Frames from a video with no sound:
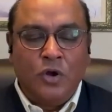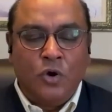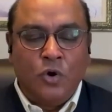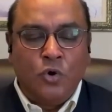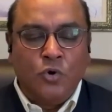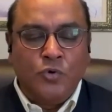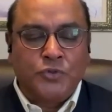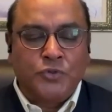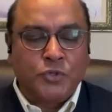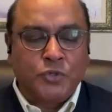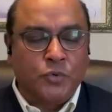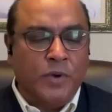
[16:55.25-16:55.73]

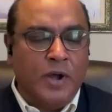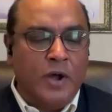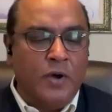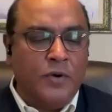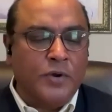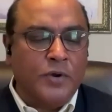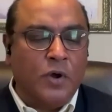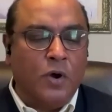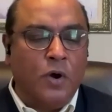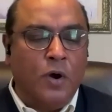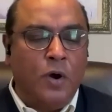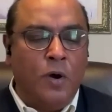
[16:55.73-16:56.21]
who
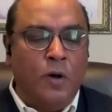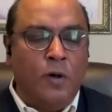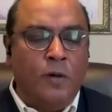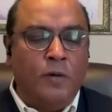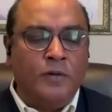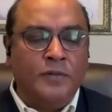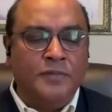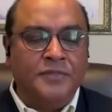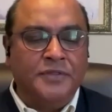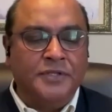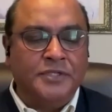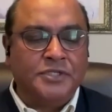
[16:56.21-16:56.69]
throughout
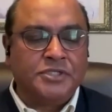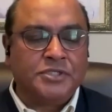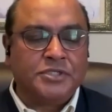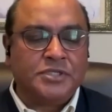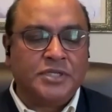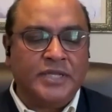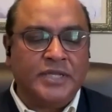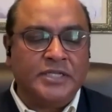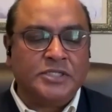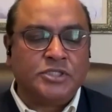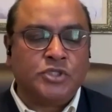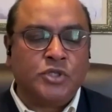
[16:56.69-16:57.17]
all this
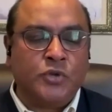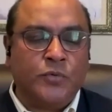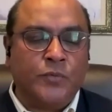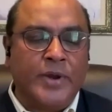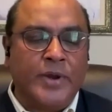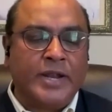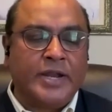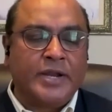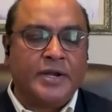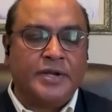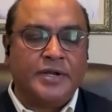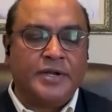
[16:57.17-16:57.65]
is the
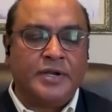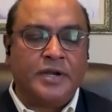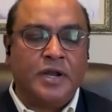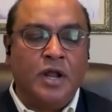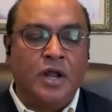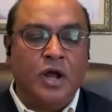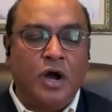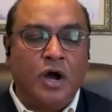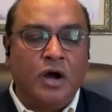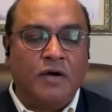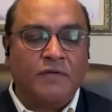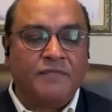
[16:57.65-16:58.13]
record
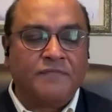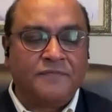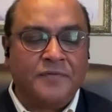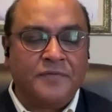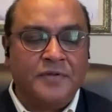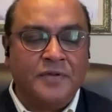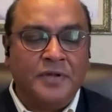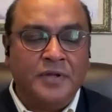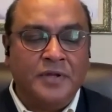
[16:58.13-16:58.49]
of